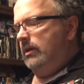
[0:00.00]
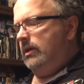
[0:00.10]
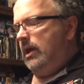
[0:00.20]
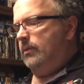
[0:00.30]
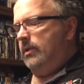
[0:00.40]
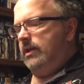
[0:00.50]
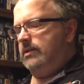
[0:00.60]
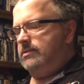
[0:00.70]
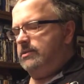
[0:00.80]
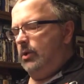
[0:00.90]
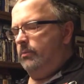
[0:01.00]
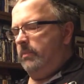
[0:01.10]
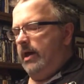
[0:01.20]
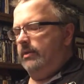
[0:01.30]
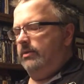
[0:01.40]
Ken would get so
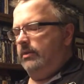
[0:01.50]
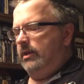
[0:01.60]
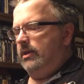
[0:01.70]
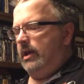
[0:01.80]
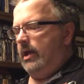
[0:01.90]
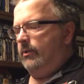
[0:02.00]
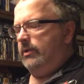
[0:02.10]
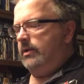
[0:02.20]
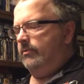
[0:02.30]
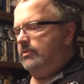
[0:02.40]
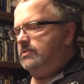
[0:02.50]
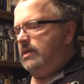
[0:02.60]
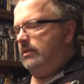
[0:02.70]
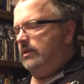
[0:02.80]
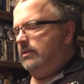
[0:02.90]
mad thinking how he'd never
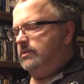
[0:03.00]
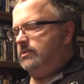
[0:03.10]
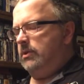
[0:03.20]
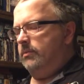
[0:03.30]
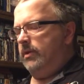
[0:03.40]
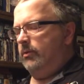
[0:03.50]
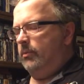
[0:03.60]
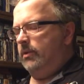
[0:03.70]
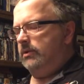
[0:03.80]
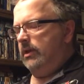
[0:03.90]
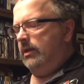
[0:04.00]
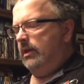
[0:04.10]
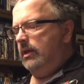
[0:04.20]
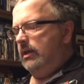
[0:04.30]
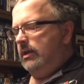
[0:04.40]
sail on the sloop they were building
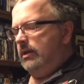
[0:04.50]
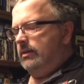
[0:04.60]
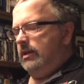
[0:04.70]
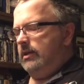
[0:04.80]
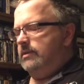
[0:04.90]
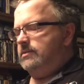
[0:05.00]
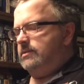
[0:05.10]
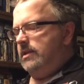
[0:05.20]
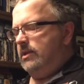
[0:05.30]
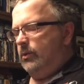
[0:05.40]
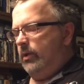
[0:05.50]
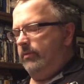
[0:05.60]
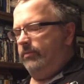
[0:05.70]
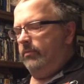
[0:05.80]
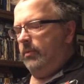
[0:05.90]
that he'd sneak away
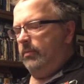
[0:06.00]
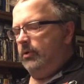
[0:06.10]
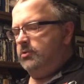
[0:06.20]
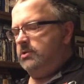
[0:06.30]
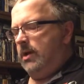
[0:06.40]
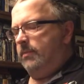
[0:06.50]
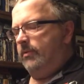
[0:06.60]
from the boat shop